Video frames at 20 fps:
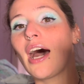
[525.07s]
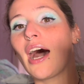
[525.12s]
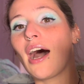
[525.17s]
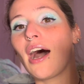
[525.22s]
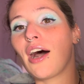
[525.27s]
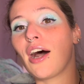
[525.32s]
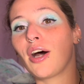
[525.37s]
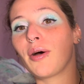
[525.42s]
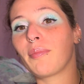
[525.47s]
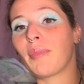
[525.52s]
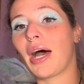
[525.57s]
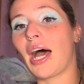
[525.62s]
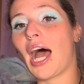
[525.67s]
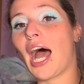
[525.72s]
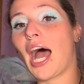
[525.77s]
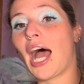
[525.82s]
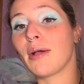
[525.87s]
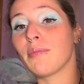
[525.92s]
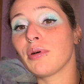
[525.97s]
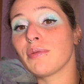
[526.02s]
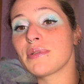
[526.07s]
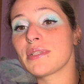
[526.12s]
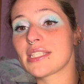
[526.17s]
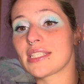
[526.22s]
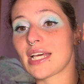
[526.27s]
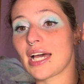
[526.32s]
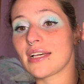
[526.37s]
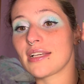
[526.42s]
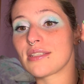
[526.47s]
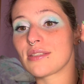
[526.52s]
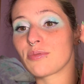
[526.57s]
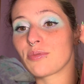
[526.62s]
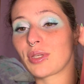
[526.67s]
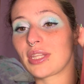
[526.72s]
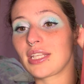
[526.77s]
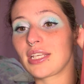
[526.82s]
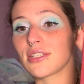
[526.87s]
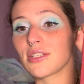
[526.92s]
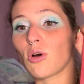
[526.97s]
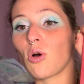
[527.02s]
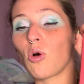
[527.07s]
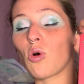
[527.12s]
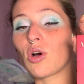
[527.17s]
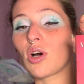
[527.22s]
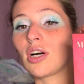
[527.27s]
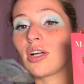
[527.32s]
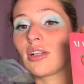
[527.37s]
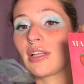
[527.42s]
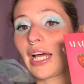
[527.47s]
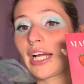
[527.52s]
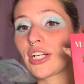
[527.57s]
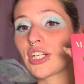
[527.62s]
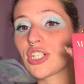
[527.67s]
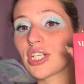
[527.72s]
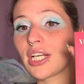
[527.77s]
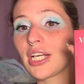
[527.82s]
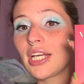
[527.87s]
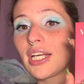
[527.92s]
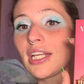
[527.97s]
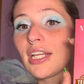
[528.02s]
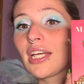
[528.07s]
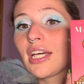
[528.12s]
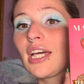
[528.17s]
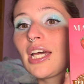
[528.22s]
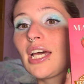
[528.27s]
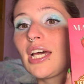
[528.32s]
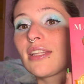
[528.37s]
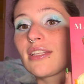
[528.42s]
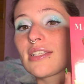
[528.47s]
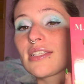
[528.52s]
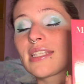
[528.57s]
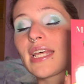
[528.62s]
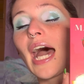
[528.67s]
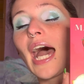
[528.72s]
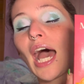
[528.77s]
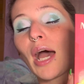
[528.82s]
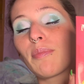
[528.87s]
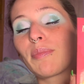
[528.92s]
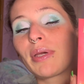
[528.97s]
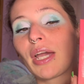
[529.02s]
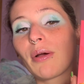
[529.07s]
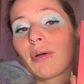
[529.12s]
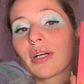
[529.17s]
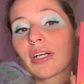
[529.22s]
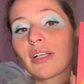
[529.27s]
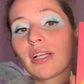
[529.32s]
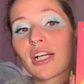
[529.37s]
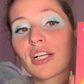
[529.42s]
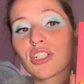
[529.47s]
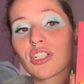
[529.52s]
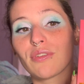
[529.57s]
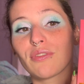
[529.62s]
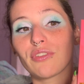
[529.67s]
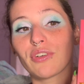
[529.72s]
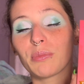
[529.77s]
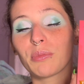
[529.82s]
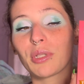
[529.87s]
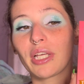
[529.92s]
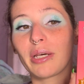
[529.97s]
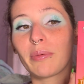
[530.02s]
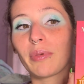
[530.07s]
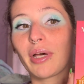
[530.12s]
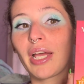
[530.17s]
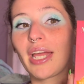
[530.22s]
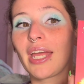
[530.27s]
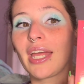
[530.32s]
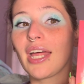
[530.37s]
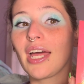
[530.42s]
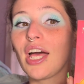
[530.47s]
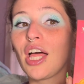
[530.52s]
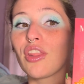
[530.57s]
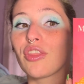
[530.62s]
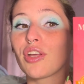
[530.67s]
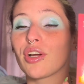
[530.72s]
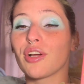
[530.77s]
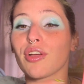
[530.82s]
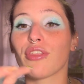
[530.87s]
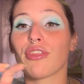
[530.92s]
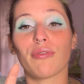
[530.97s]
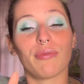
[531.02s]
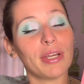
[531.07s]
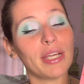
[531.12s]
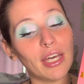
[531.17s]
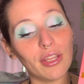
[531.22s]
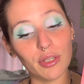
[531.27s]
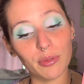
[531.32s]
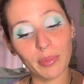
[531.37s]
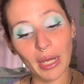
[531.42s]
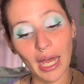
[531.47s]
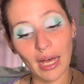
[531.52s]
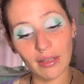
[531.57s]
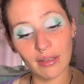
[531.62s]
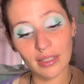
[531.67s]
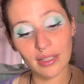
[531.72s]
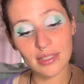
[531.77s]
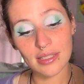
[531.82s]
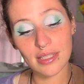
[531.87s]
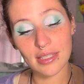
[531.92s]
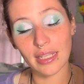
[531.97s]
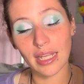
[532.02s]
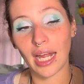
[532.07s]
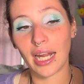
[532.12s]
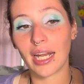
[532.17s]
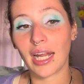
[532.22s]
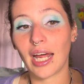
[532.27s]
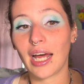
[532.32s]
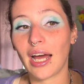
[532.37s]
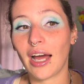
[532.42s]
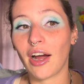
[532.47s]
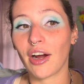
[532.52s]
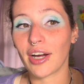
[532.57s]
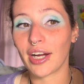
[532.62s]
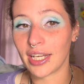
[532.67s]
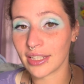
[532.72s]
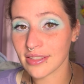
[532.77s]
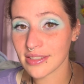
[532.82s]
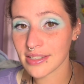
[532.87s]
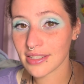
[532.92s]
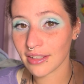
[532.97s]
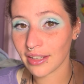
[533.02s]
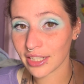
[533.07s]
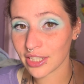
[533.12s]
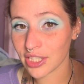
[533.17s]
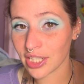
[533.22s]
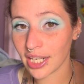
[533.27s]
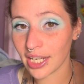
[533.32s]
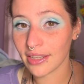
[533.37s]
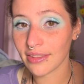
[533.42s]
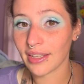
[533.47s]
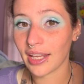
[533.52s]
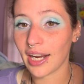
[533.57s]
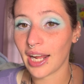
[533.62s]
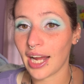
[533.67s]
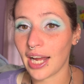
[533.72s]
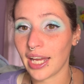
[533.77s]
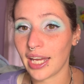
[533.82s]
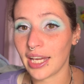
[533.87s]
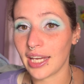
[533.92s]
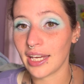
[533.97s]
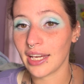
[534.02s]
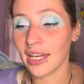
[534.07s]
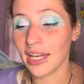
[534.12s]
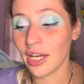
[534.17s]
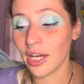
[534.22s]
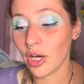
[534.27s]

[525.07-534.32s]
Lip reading: I'm obsessed with this whole collection. This is the Happy Hour collection from Glamlight. There are 3 other palettes that are in this collection that I